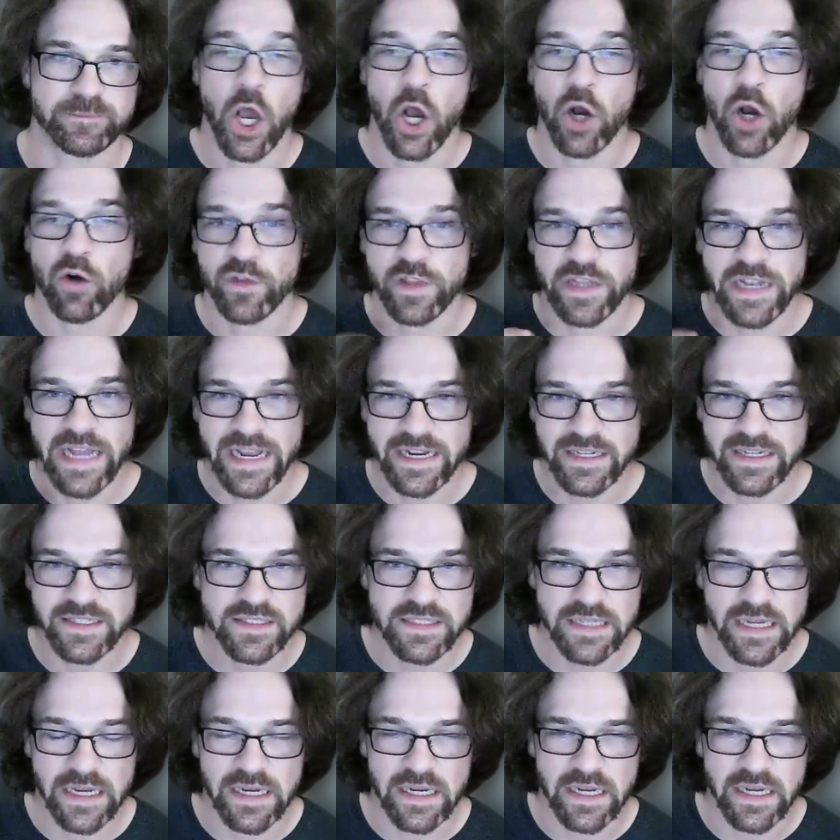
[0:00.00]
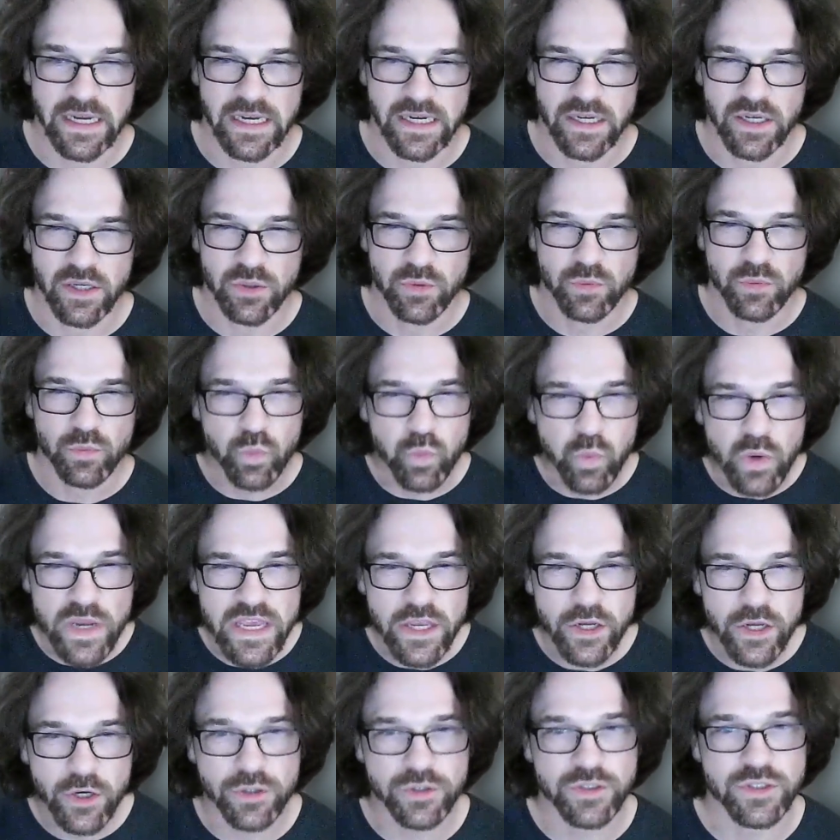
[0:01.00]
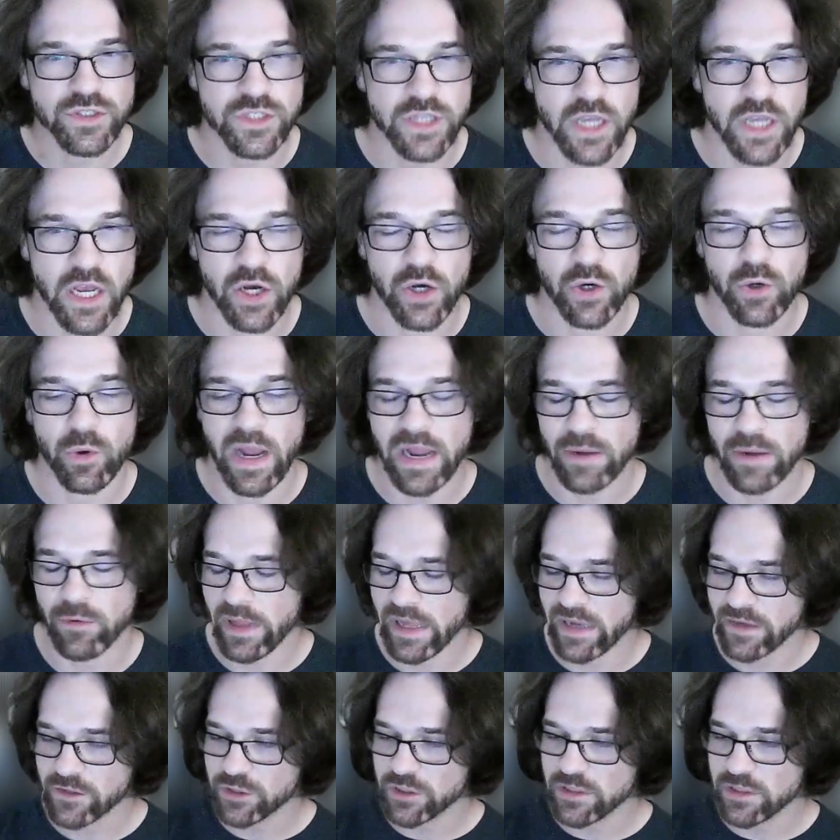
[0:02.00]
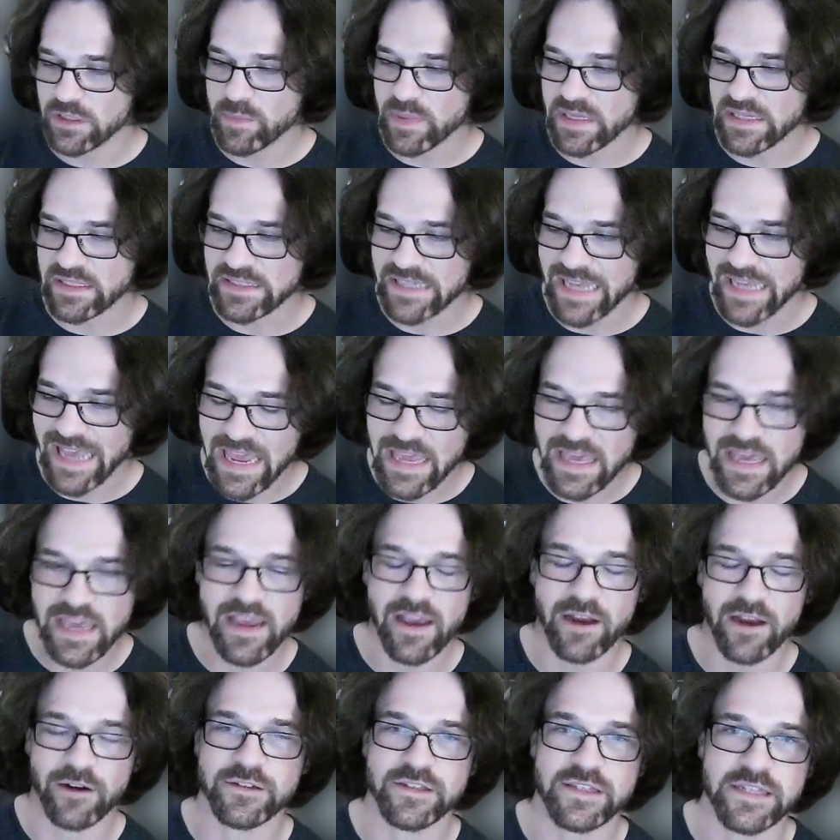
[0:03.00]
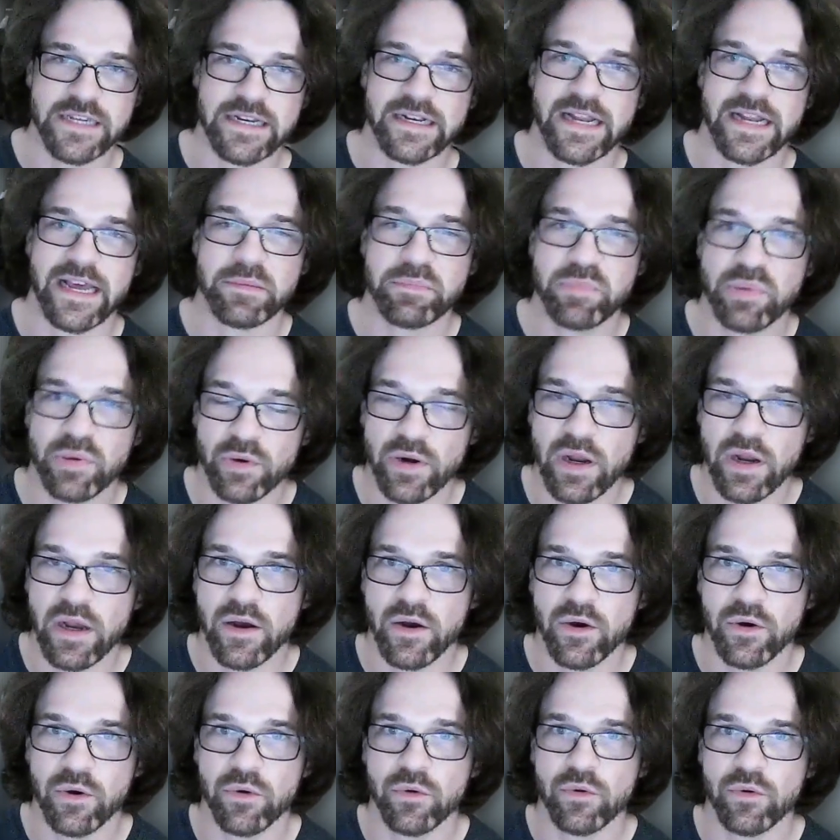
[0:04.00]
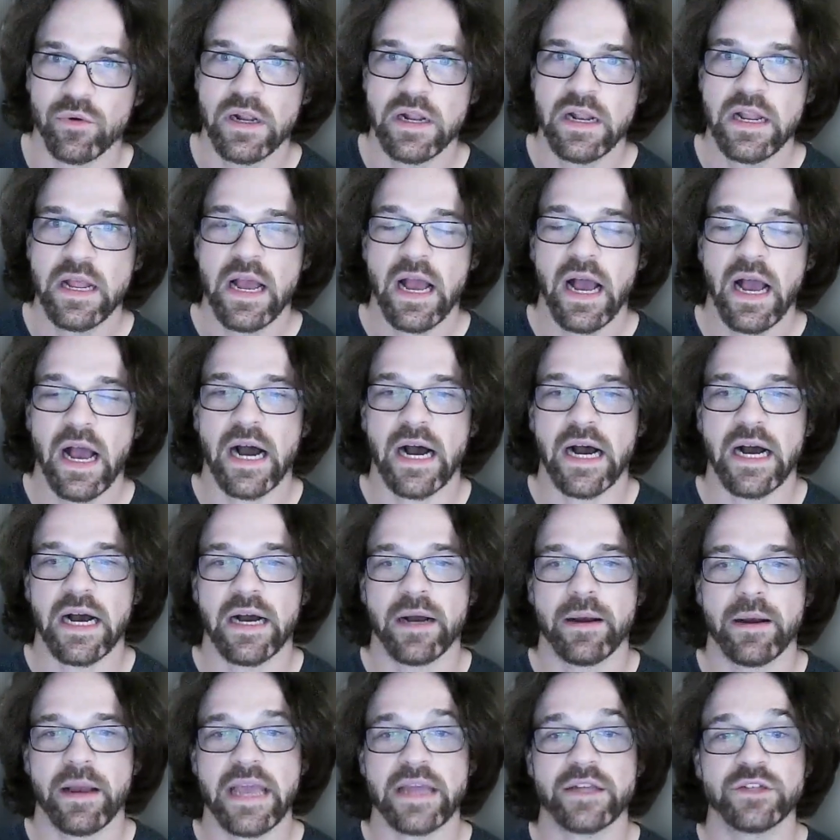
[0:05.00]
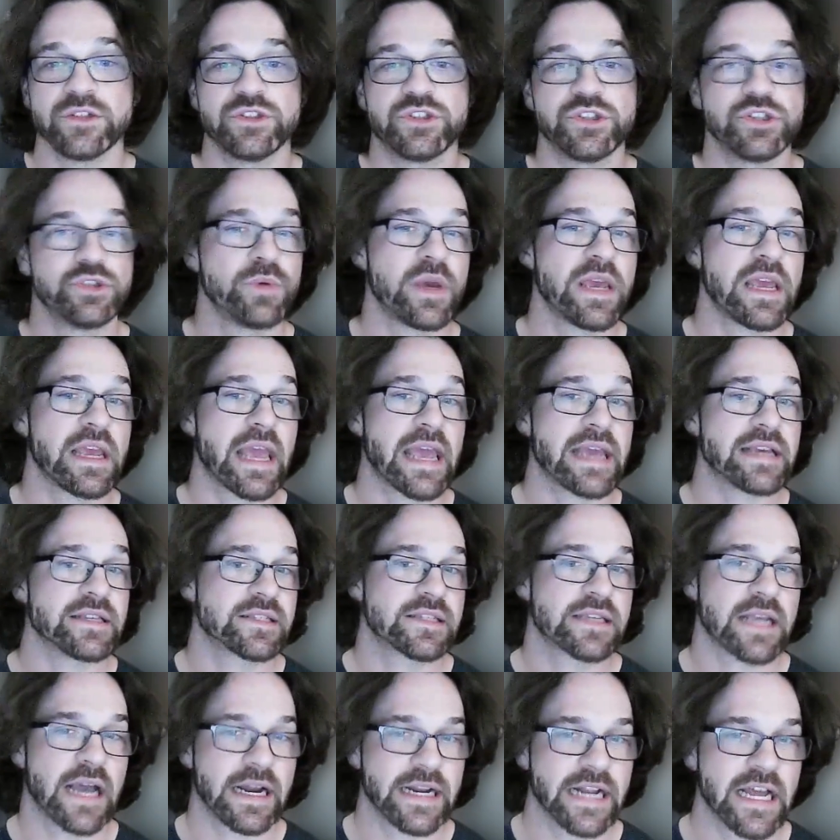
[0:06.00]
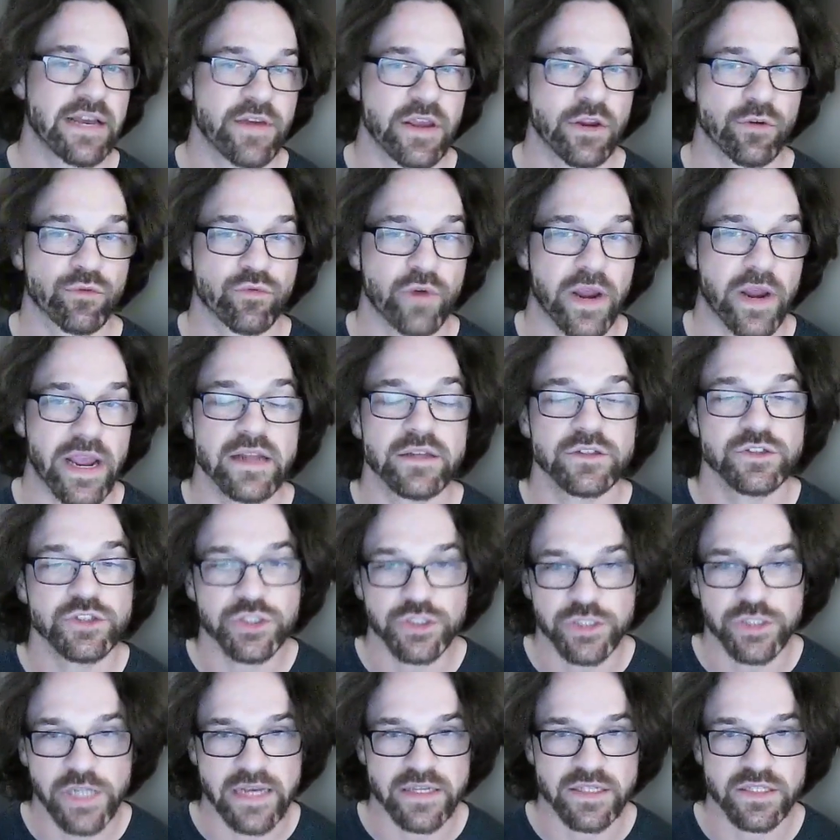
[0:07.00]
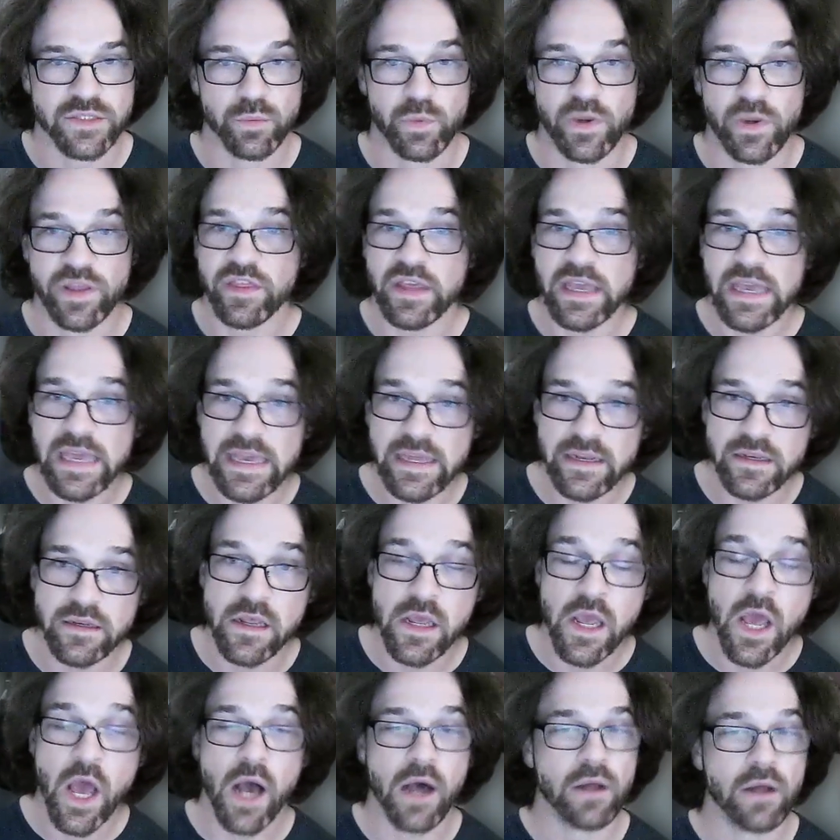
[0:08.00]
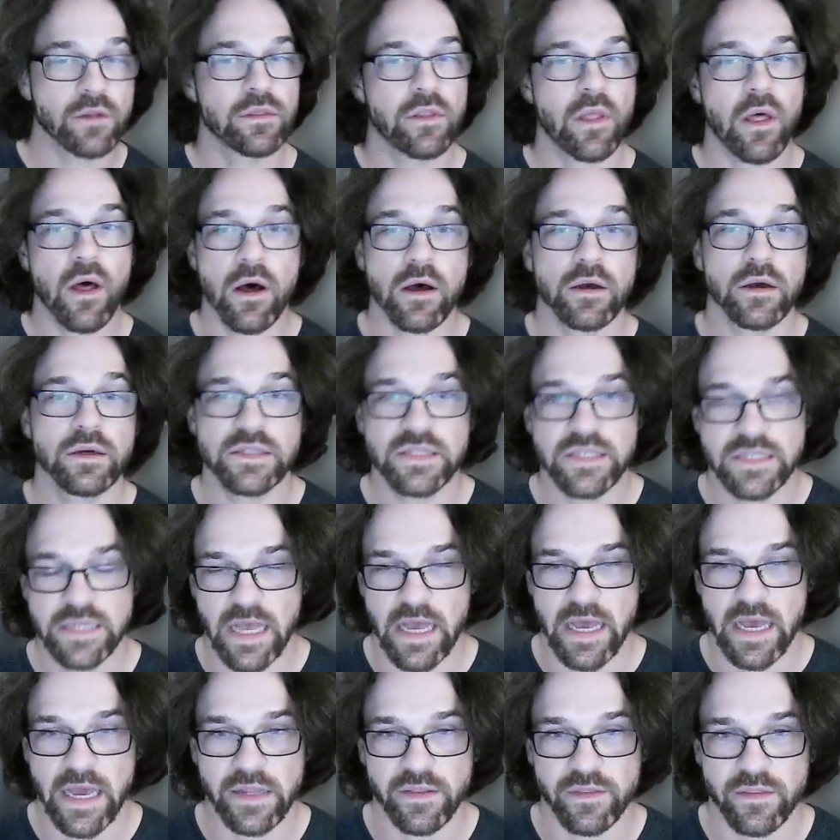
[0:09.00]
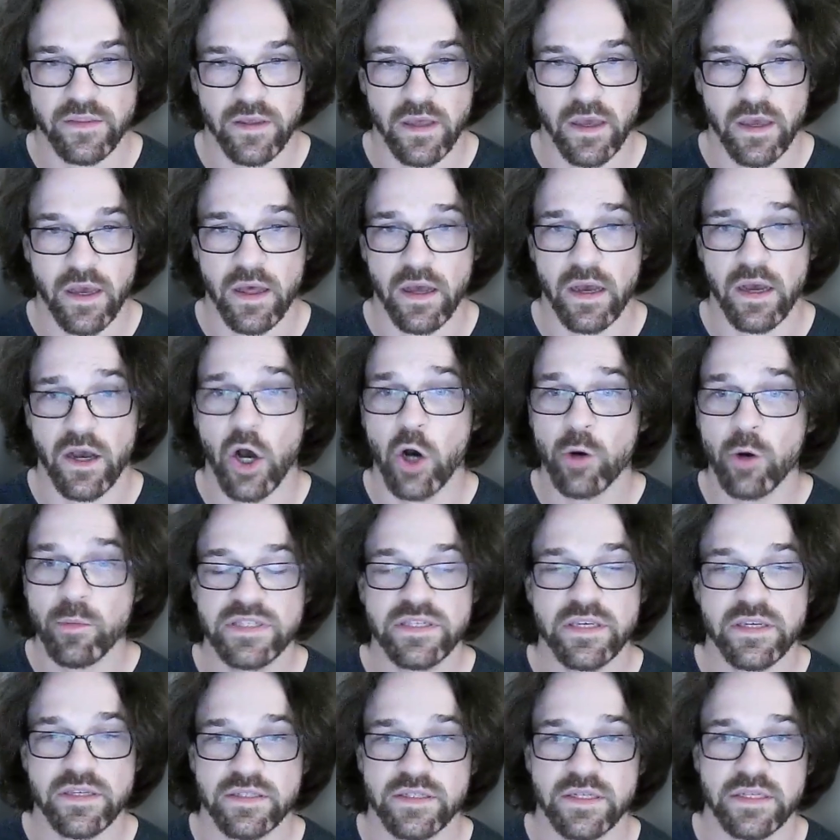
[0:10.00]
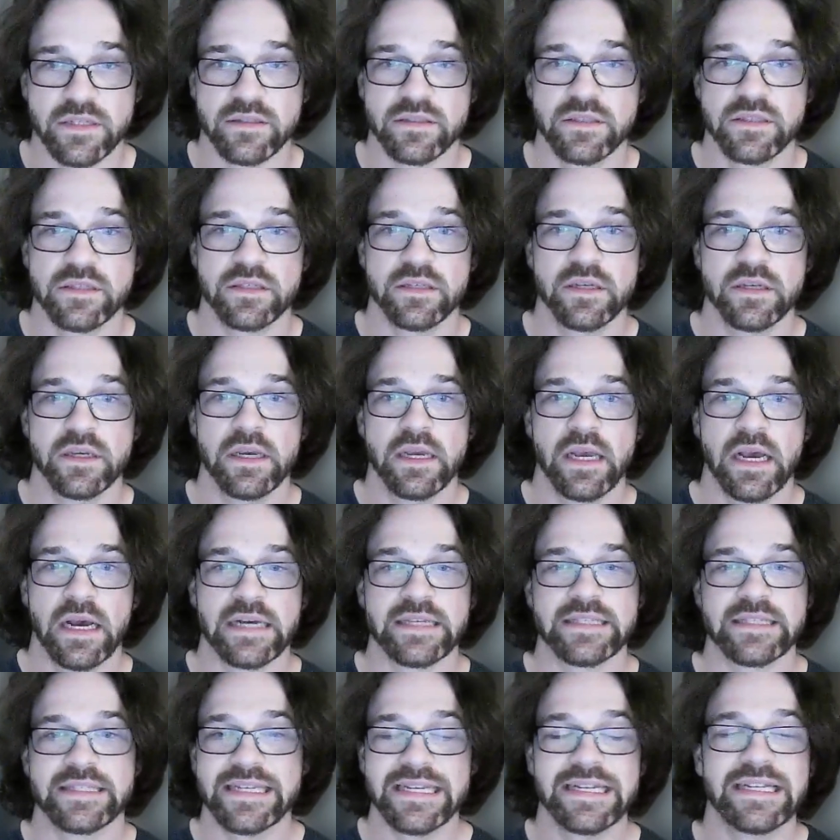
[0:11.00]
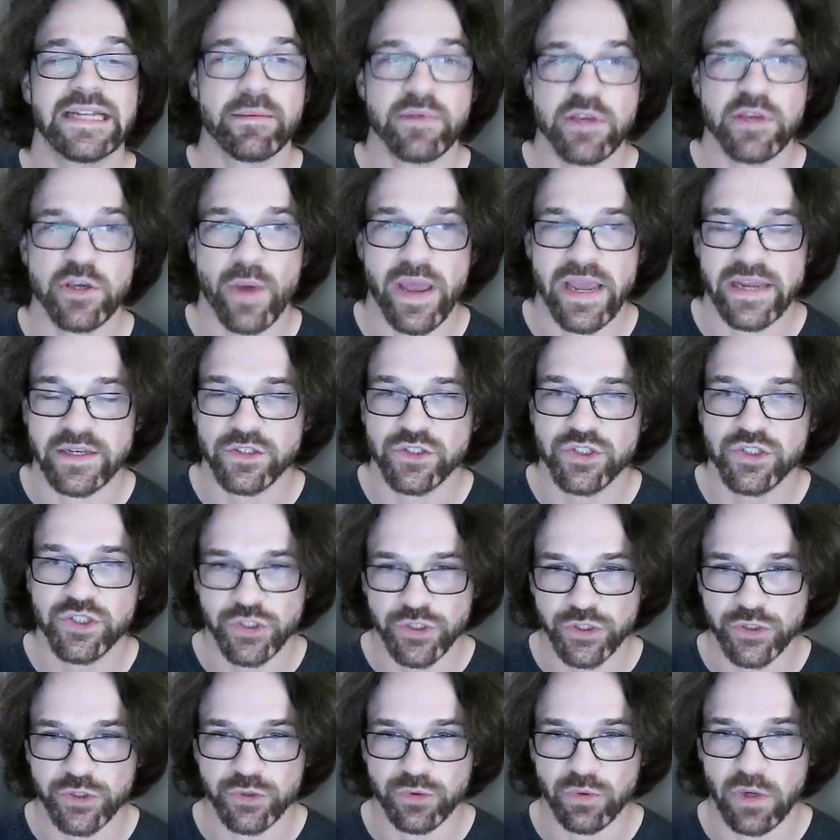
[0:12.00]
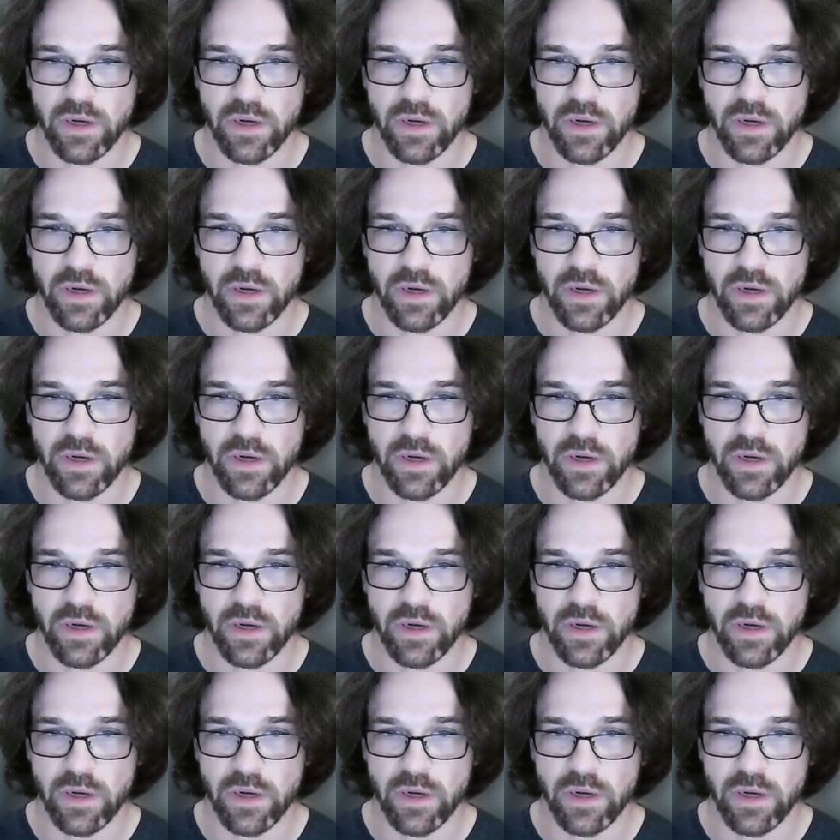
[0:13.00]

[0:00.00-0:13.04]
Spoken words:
Over the next week or so, I will actually be taking our Znet Pro and doing a skydiving range test with it alongside Home Assistant's ZWA2.